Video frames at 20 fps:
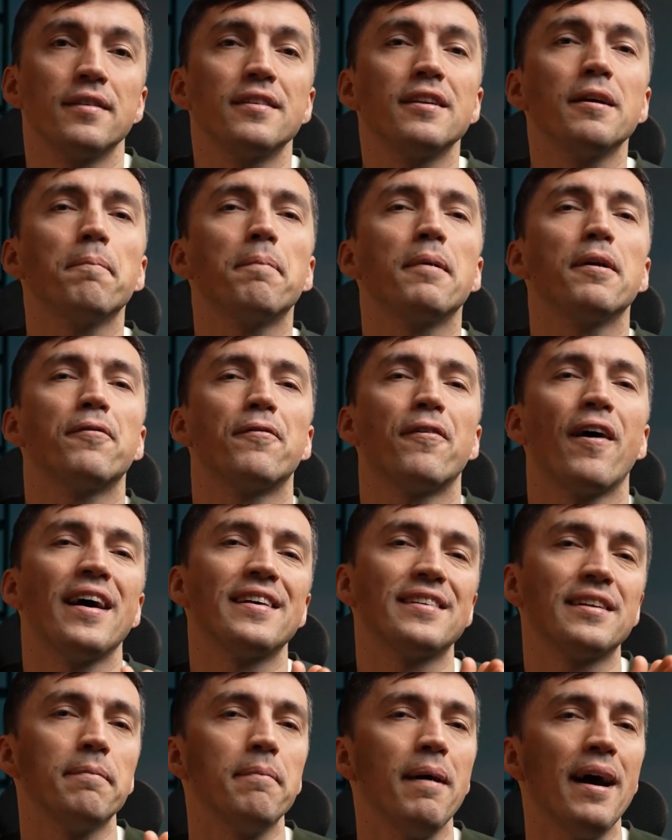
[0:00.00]
Simplify
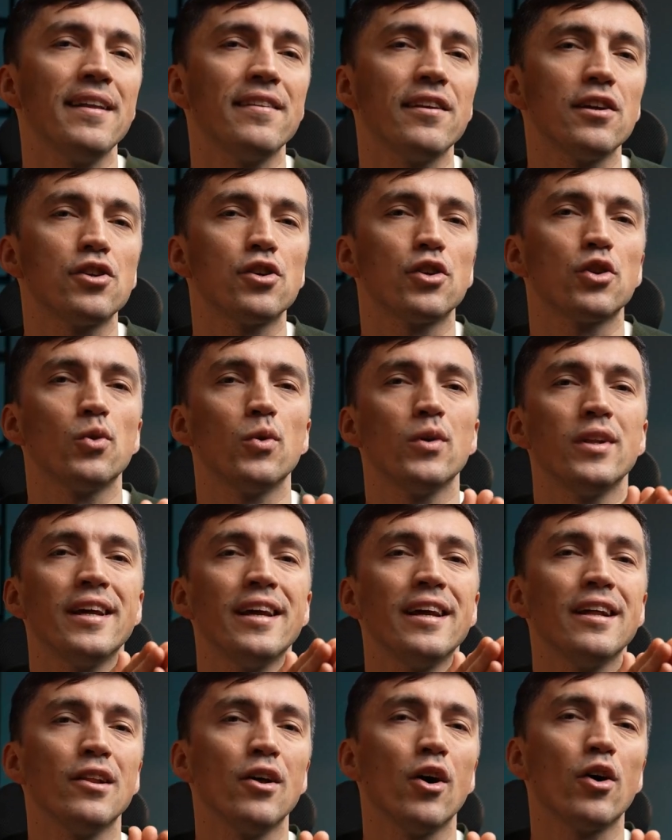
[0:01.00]
the message to an
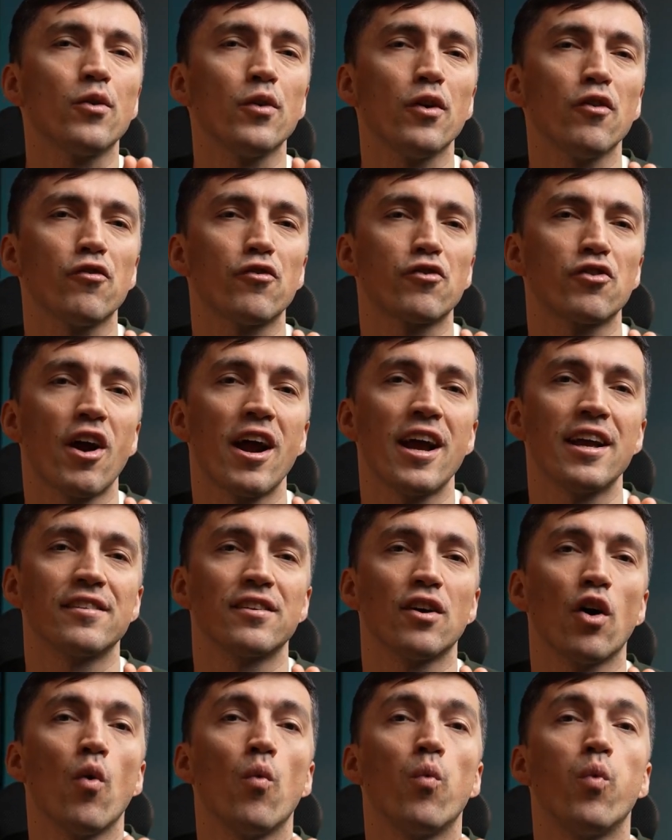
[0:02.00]
eloquent phrase
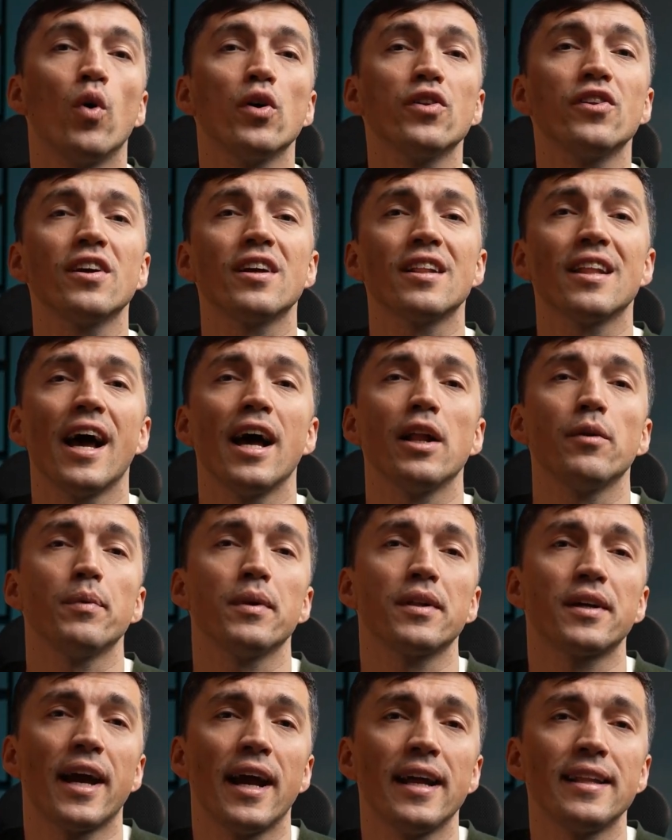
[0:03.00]
of what the client
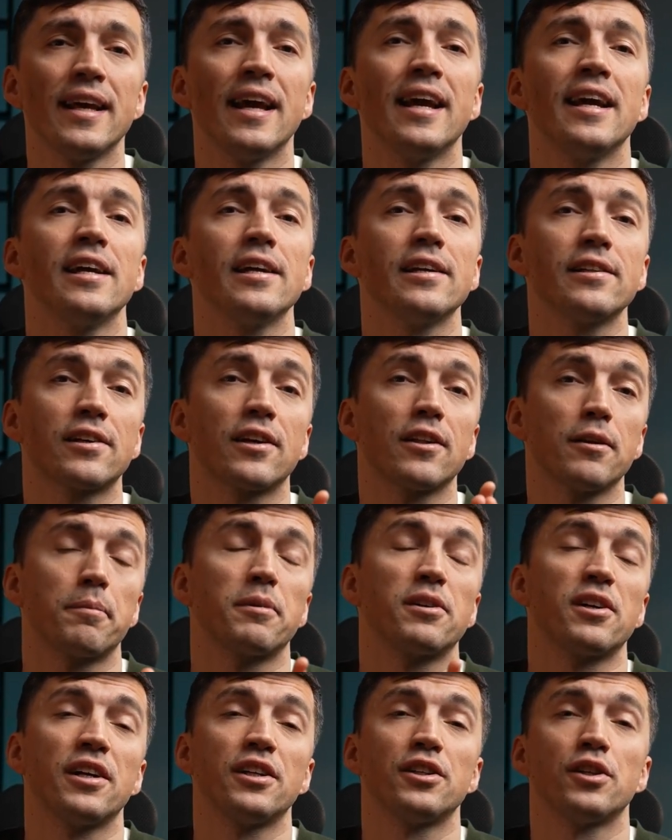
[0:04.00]
will get in
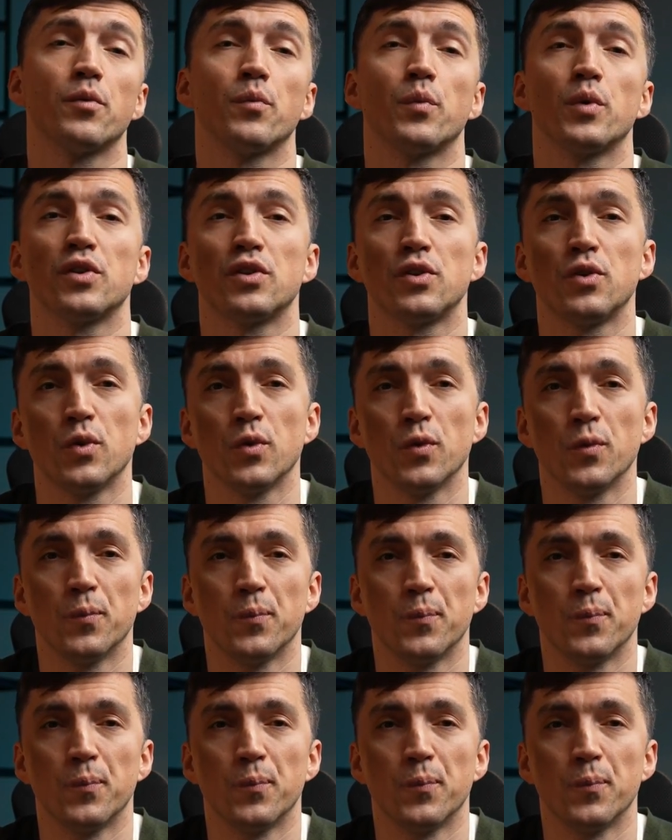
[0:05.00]
collaboration with you.